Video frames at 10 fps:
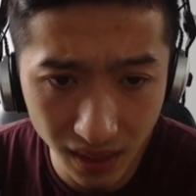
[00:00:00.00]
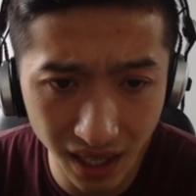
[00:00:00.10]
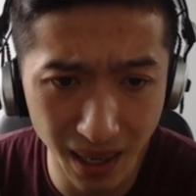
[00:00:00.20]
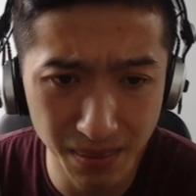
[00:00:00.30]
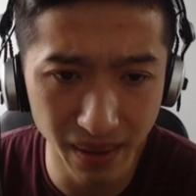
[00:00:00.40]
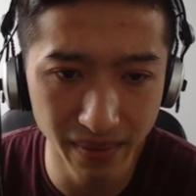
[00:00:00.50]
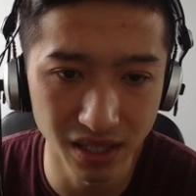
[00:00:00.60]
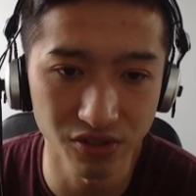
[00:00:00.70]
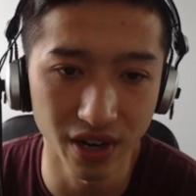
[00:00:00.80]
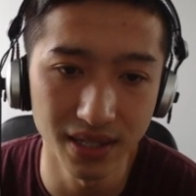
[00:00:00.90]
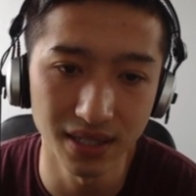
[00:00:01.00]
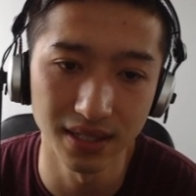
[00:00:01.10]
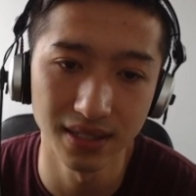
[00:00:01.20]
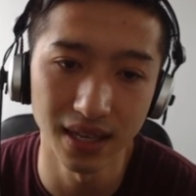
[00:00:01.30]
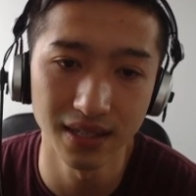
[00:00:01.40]
Some of the strengths
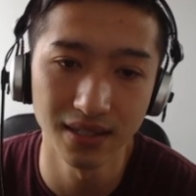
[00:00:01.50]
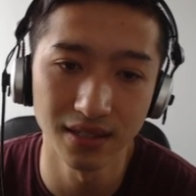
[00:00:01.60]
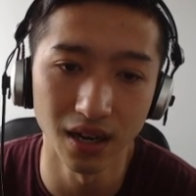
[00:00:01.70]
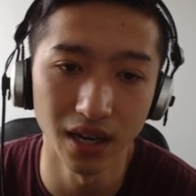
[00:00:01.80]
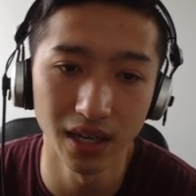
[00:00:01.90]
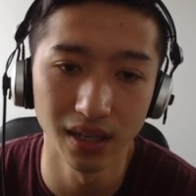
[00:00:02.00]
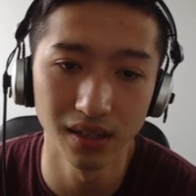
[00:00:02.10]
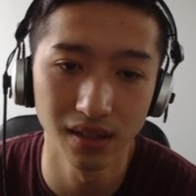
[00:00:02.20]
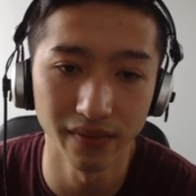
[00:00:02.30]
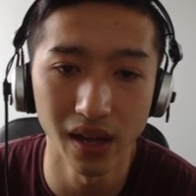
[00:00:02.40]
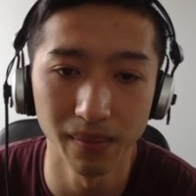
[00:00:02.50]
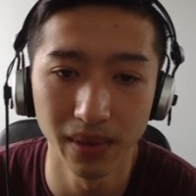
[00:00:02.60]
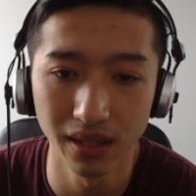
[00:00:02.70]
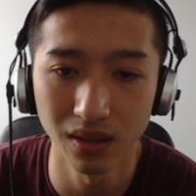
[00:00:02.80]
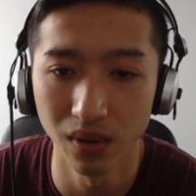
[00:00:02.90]
is they signed a
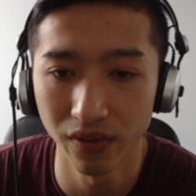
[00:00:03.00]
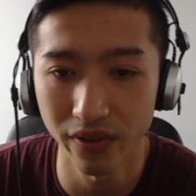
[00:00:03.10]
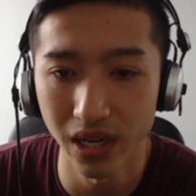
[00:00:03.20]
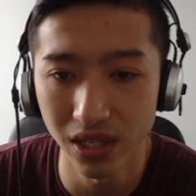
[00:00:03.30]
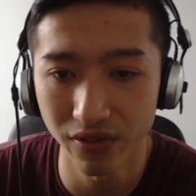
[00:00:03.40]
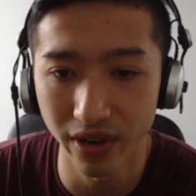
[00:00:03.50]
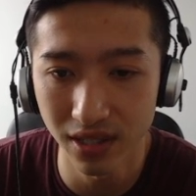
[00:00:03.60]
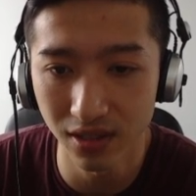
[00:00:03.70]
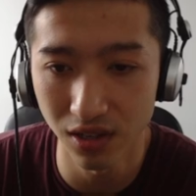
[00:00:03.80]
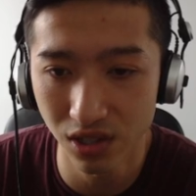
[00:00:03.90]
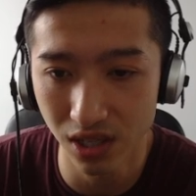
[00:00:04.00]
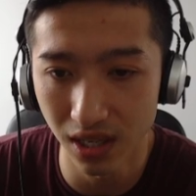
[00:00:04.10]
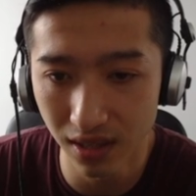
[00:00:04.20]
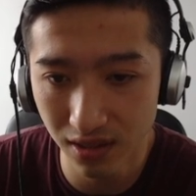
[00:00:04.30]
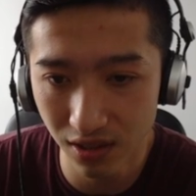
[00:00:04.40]
development deal with French Research
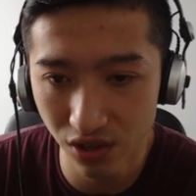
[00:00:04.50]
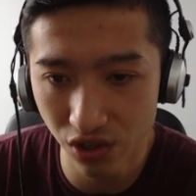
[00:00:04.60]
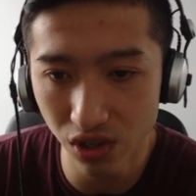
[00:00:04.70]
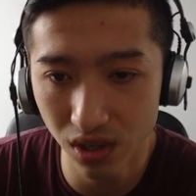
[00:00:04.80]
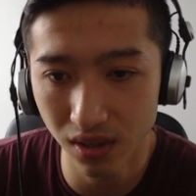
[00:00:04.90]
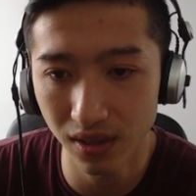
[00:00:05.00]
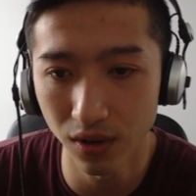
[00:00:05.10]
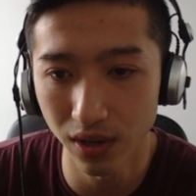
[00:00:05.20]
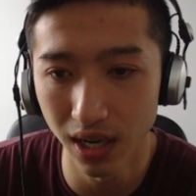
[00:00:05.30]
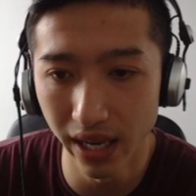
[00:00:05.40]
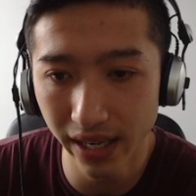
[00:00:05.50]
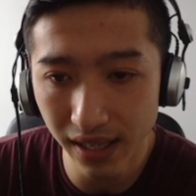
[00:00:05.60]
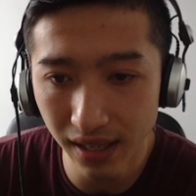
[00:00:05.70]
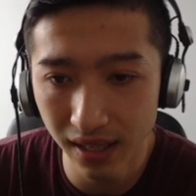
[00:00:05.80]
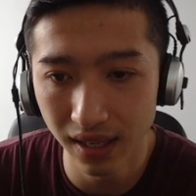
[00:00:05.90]
Institute called
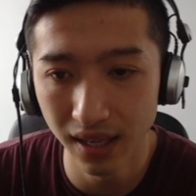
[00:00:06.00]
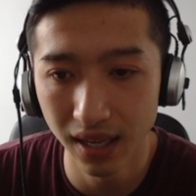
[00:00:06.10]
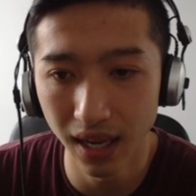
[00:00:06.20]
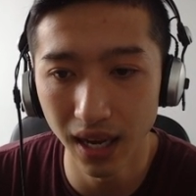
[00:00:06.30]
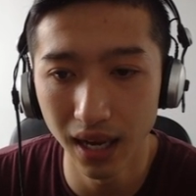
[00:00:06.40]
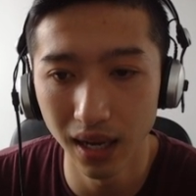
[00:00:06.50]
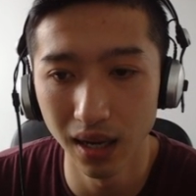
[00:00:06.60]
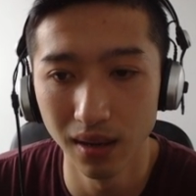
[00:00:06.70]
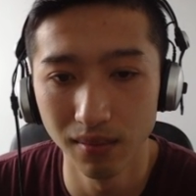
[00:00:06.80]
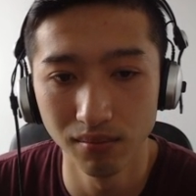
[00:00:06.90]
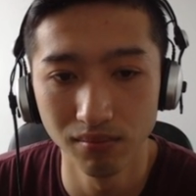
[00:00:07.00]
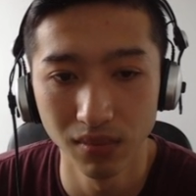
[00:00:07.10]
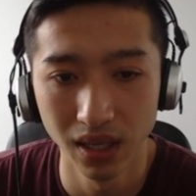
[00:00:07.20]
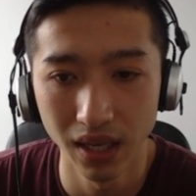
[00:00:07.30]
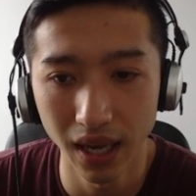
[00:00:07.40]
Leti, and
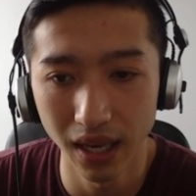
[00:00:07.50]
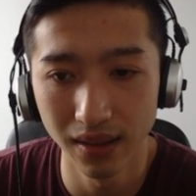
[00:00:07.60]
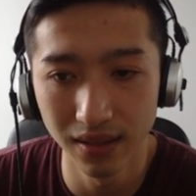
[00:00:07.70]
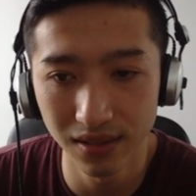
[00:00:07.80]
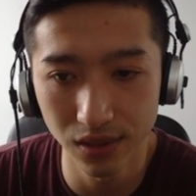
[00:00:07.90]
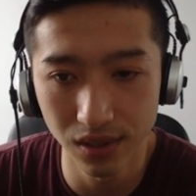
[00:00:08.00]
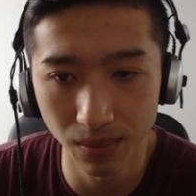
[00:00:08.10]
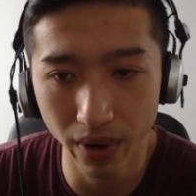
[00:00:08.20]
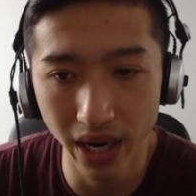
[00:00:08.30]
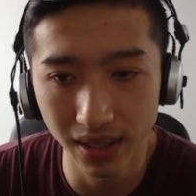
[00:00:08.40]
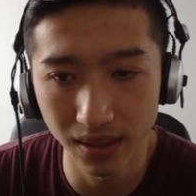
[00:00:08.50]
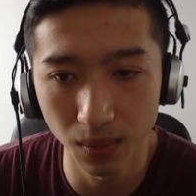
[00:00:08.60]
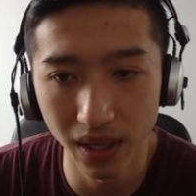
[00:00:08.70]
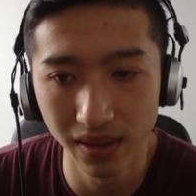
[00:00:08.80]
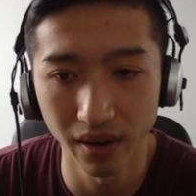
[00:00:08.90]
this was to break the
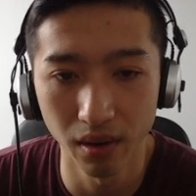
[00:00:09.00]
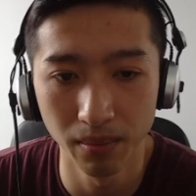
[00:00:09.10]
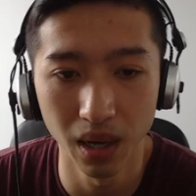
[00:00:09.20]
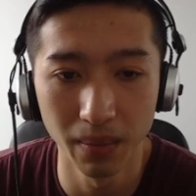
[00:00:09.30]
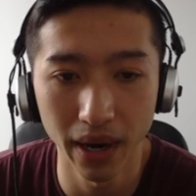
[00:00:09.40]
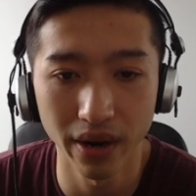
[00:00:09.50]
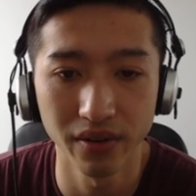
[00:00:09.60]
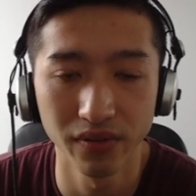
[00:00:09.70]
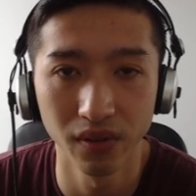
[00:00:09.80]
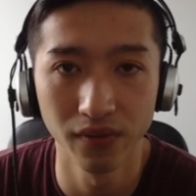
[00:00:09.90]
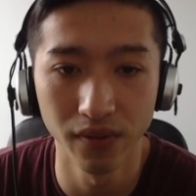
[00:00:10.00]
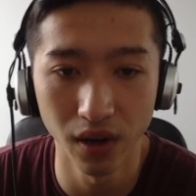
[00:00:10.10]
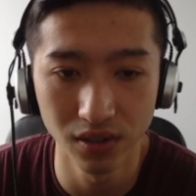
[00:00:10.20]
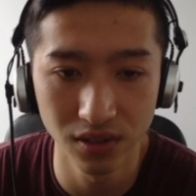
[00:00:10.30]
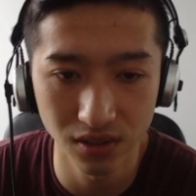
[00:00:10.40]
1 terabyte barrier for
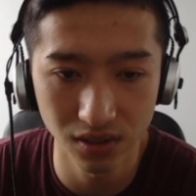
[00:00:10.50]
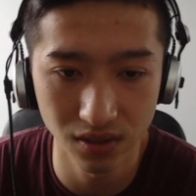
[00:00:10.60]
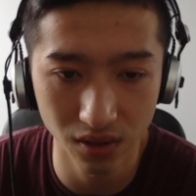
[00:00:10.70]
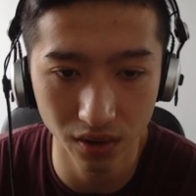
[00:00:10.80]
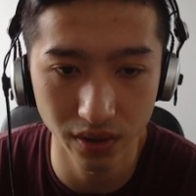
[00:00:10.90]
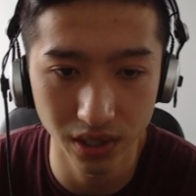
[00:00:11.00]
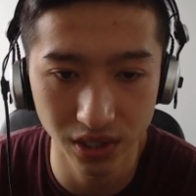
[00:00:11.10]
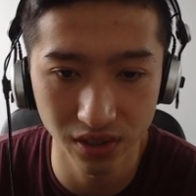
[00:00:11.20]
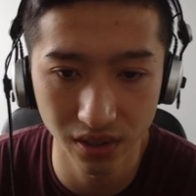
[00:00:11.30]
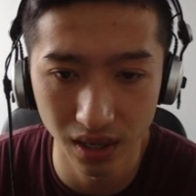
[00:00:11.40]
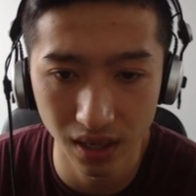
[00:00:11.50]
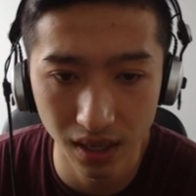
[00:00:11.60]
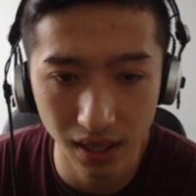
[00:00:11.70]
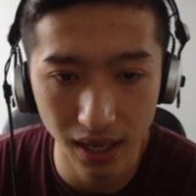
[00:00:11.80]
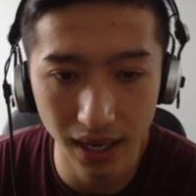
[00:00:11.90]
phone storage.
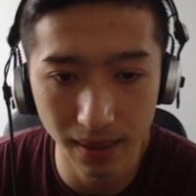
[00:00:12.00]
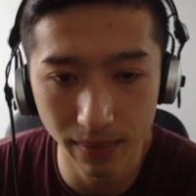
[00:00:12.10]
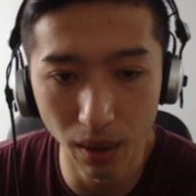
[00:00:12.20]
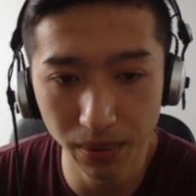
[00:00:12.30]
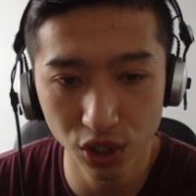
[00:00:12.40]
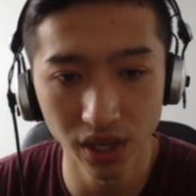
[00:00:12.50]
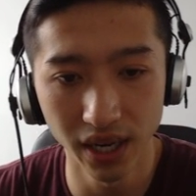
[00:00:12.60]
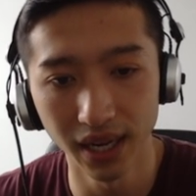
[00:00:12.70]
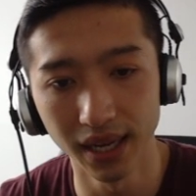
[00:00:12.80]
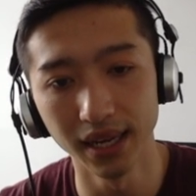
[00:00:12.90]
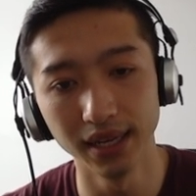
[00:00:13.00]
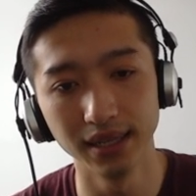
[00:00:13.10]
The opportunity